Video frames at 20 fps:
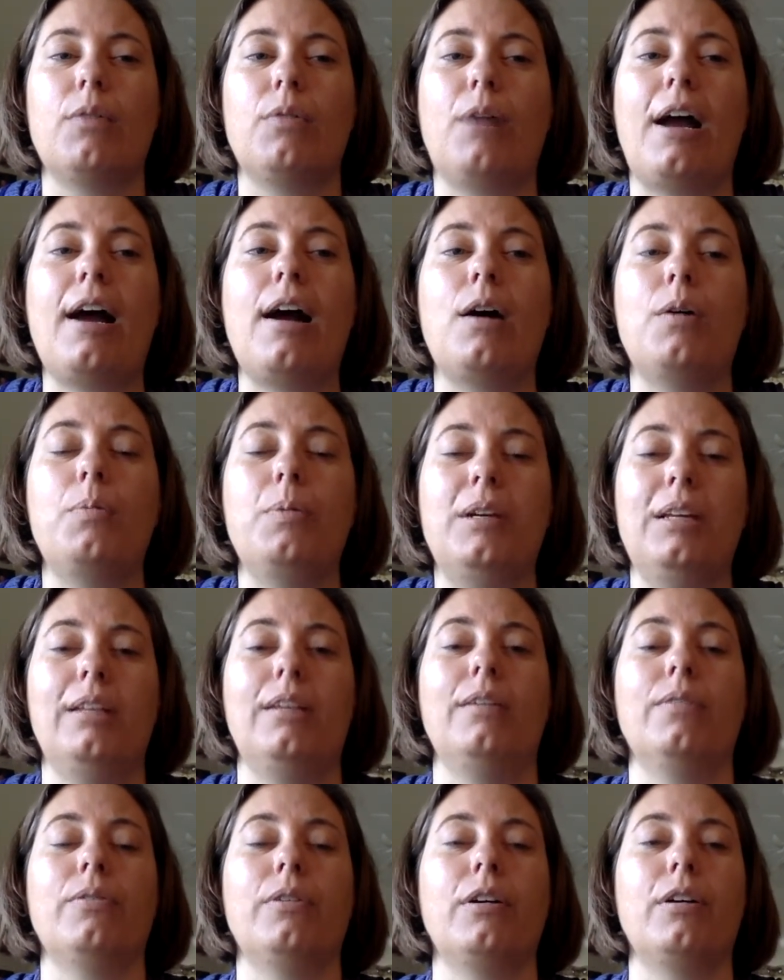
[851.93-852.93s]
how we
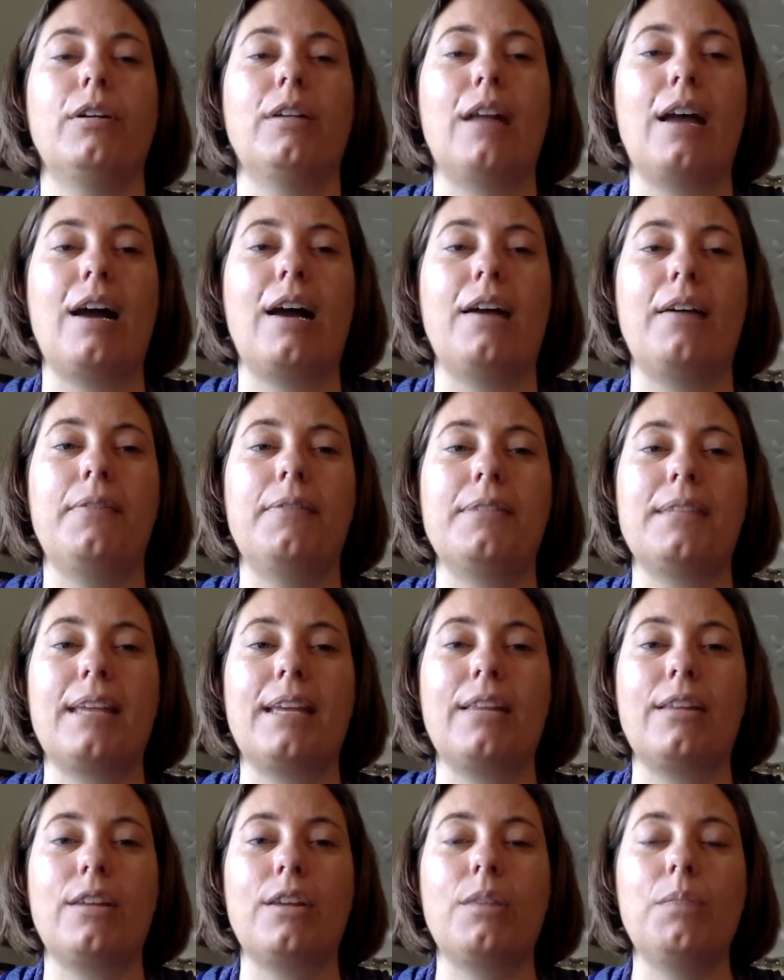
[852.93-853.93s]
live our lives,
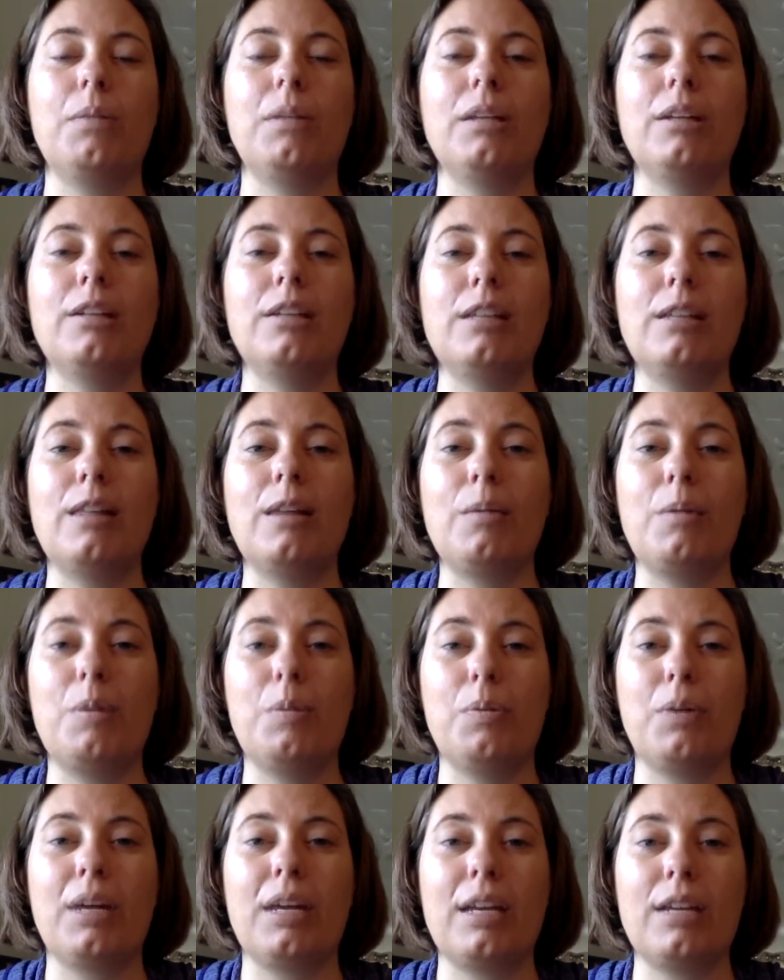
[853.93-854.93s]
and the humility that we
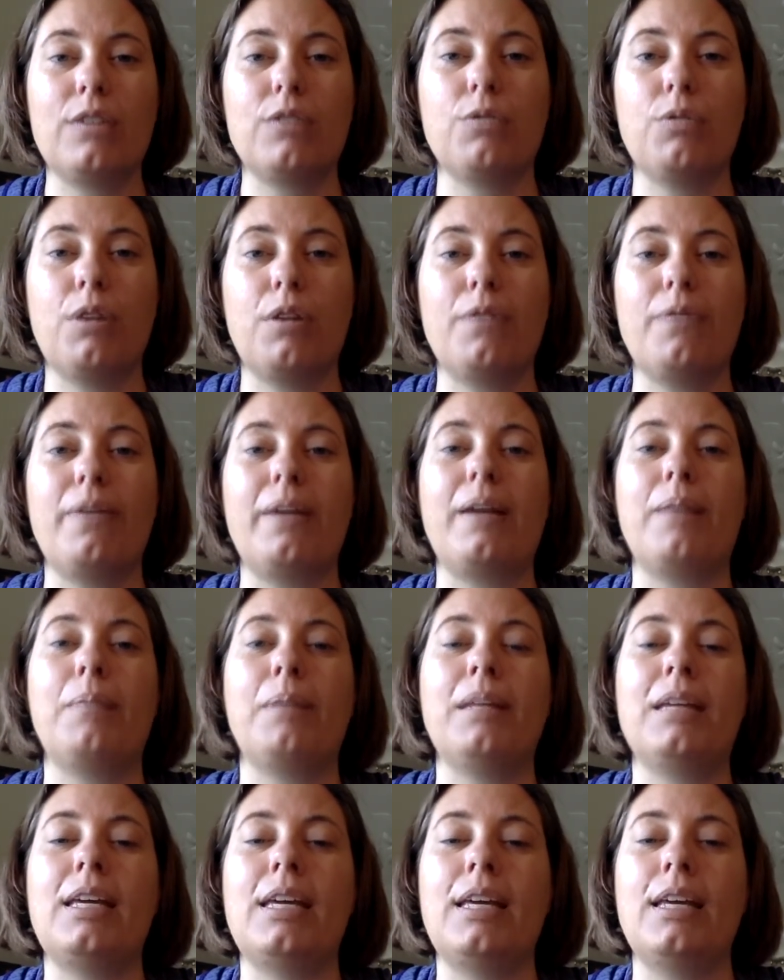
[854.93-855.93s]
bring into our
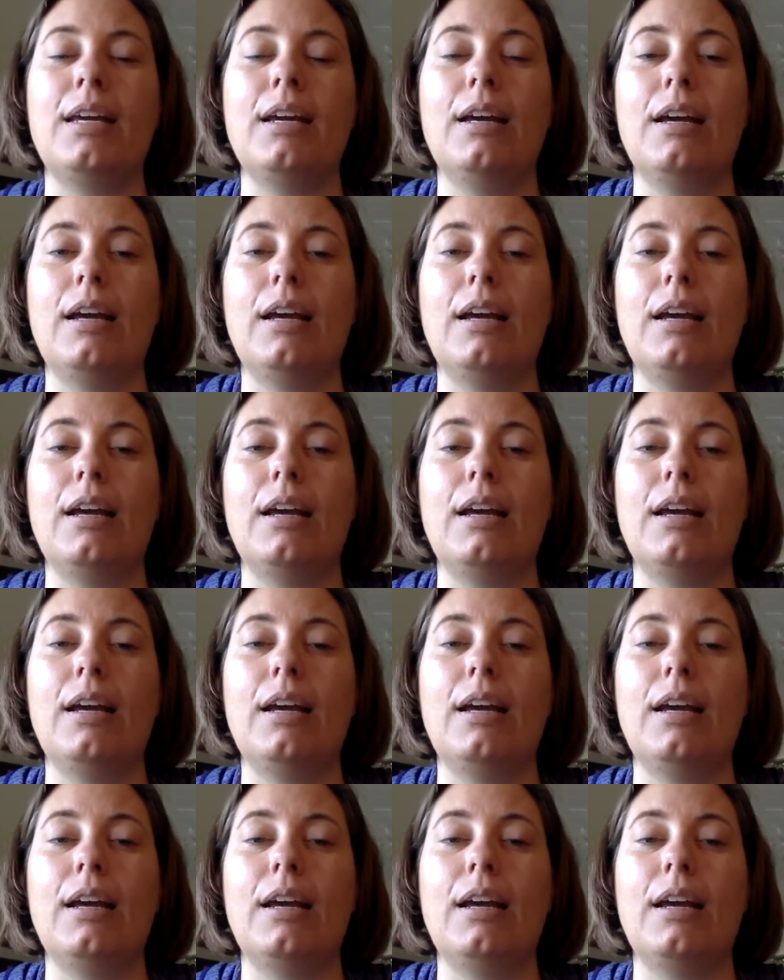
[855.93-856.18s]
family